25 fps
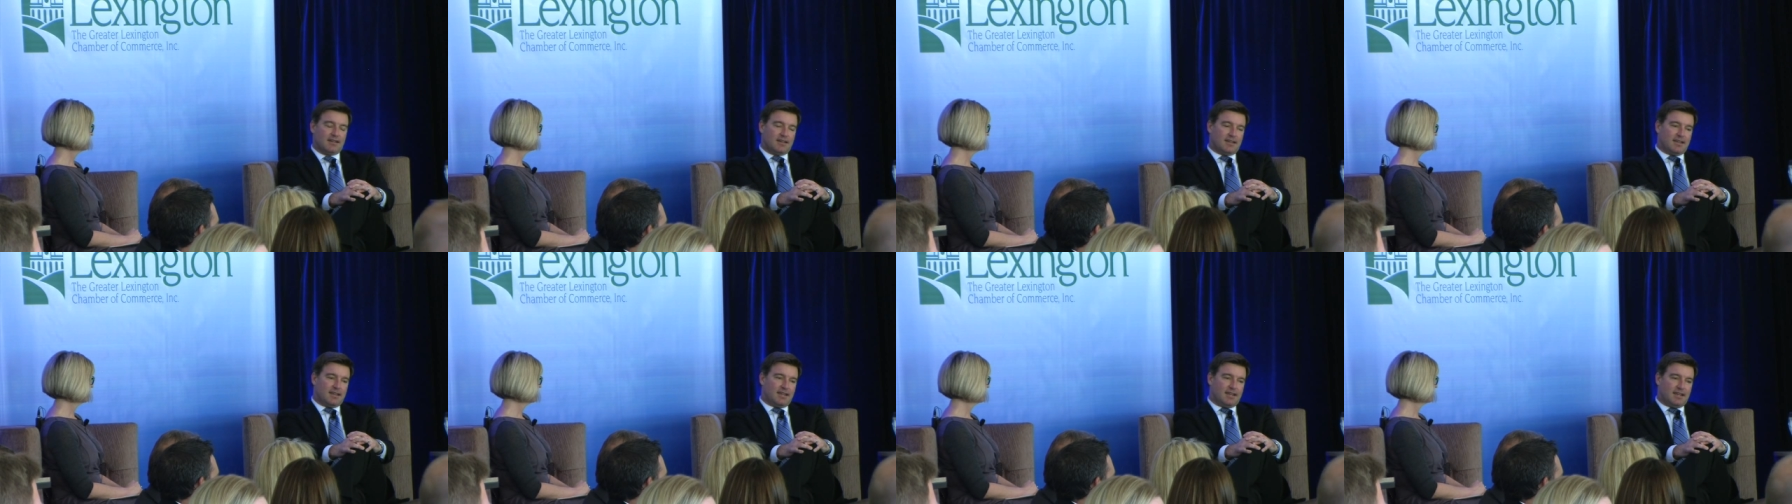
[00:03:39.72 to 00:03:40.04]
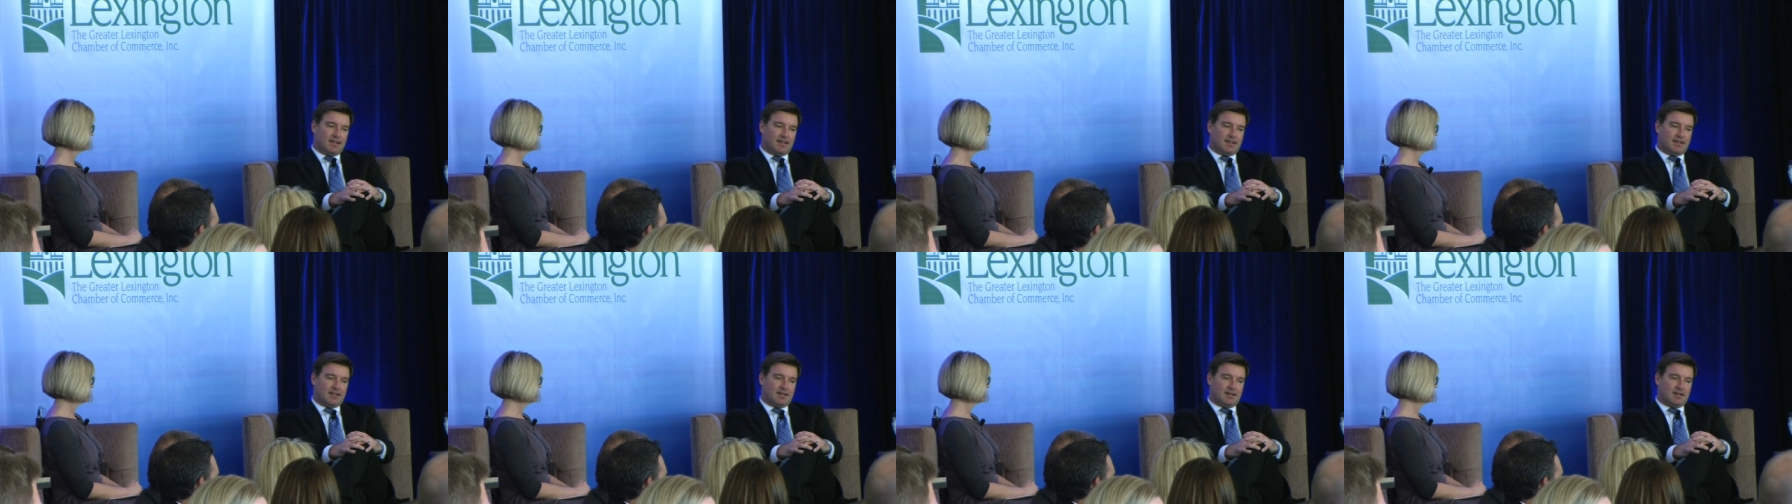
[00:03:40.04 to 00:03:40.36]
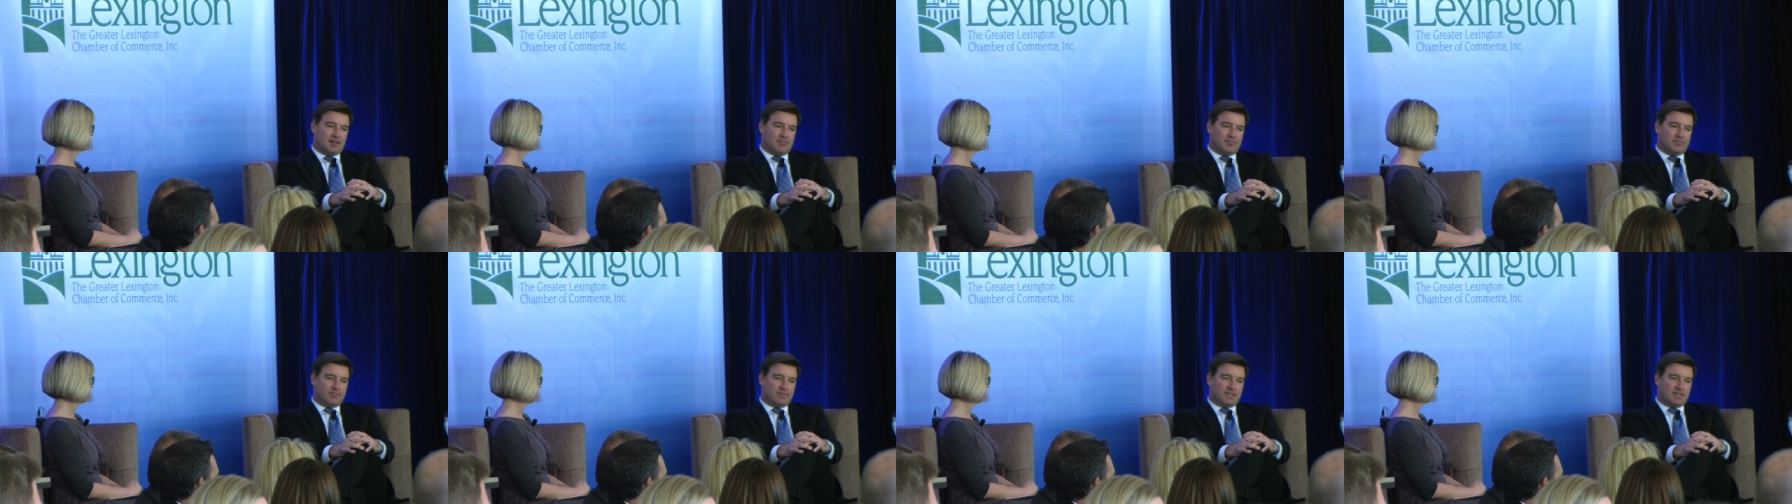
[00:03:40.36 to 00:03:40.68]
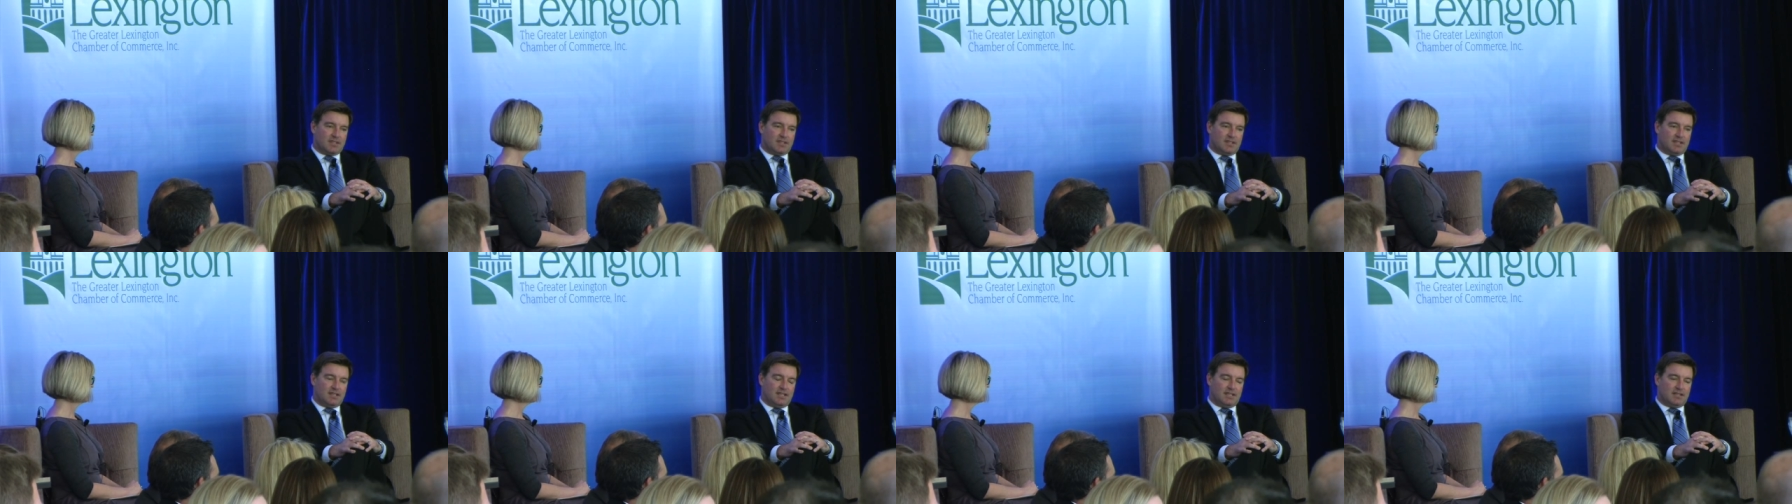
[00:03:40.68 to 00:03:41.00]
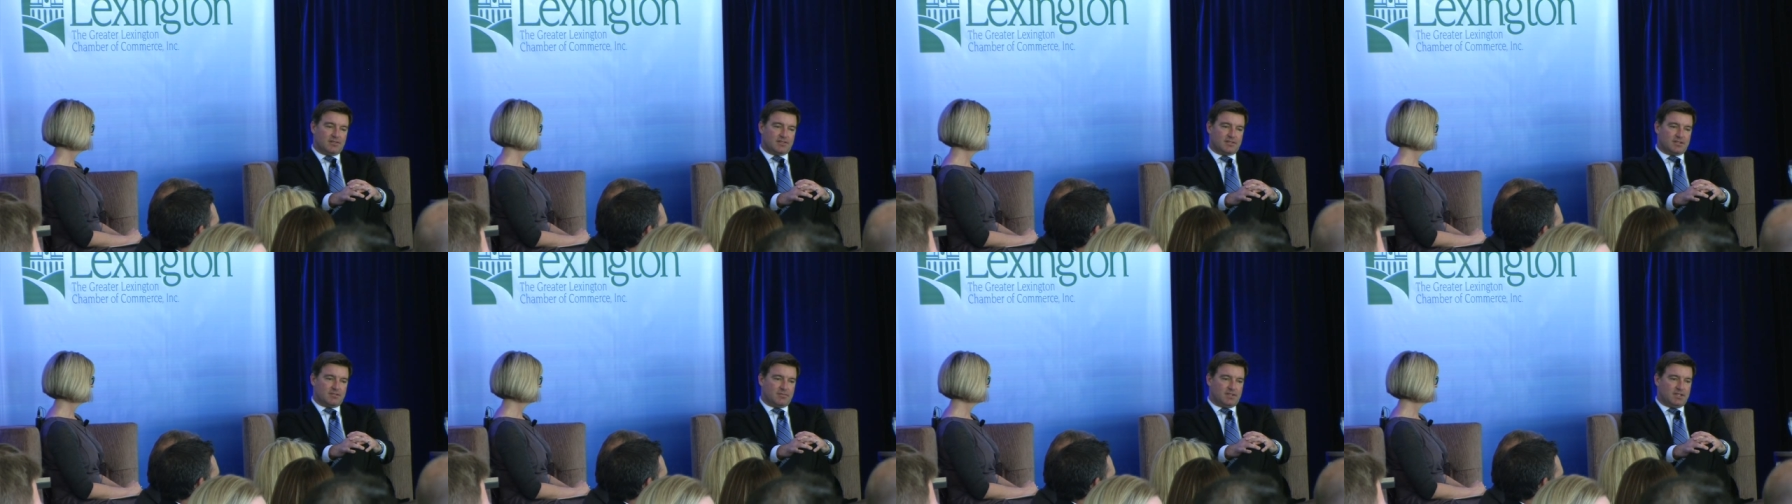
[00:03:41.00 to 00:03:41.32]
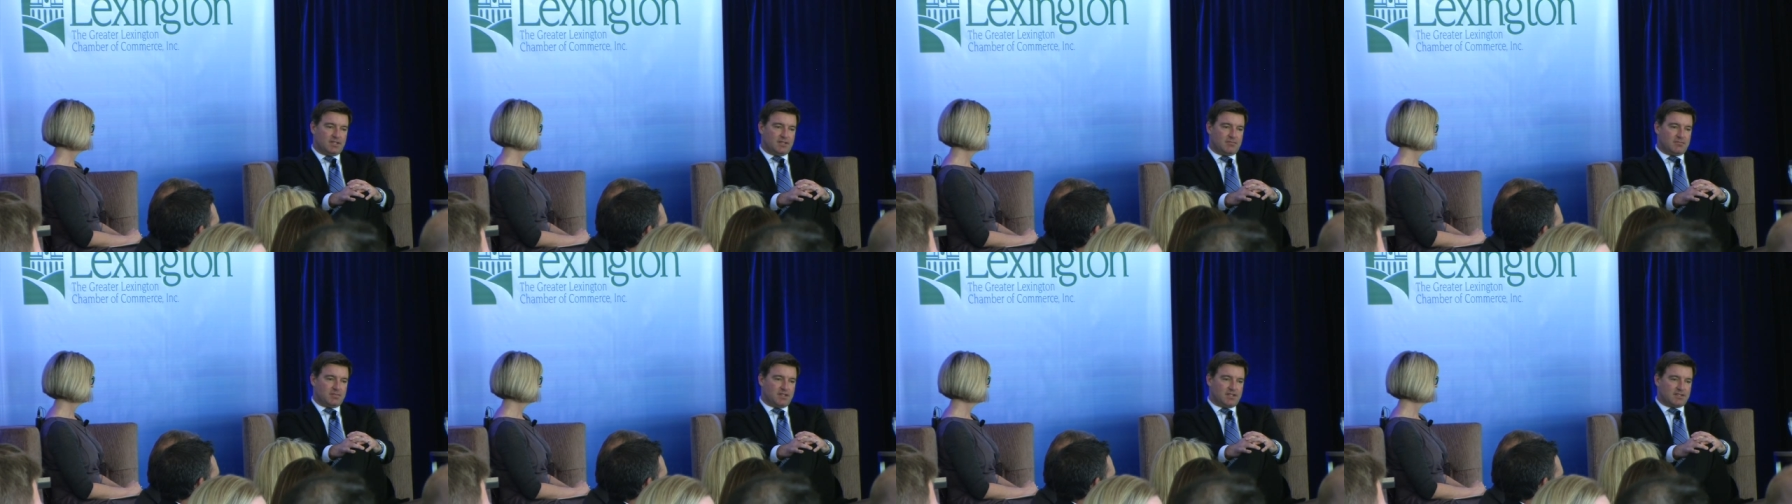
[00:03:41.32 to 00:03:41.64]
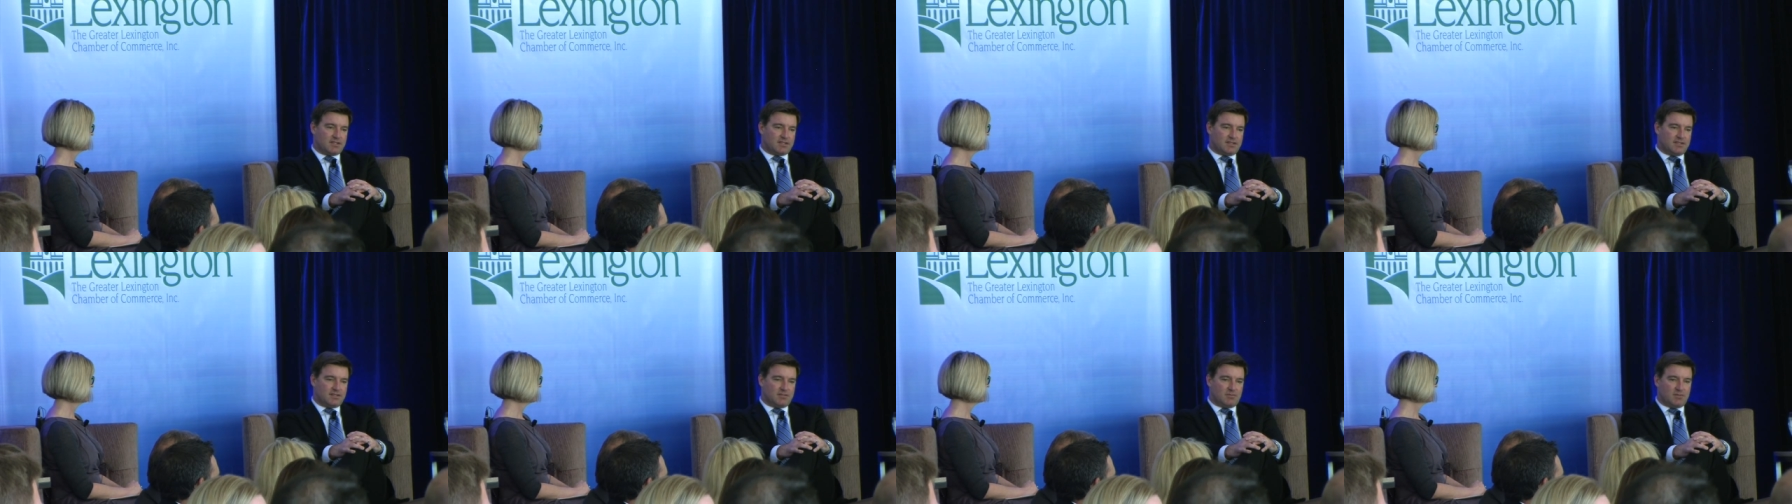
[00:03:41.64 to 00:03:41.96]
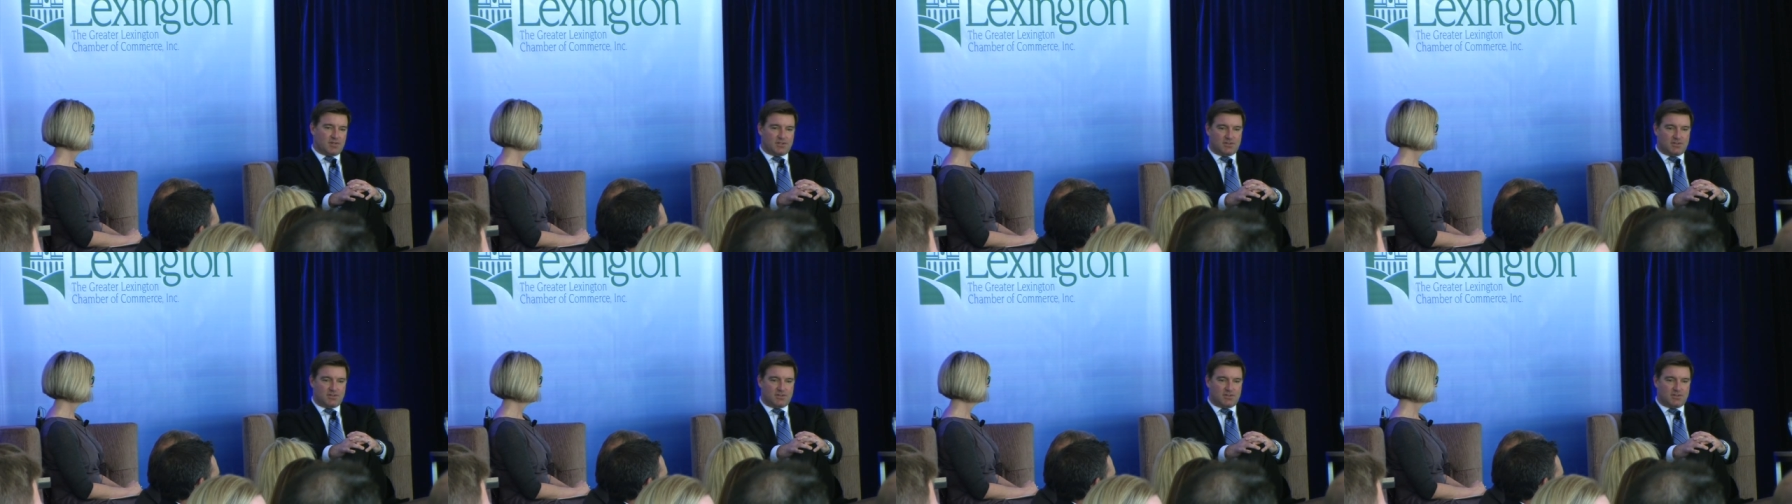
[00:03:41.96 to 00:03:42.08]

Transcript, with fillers: And he looked at me and basically said,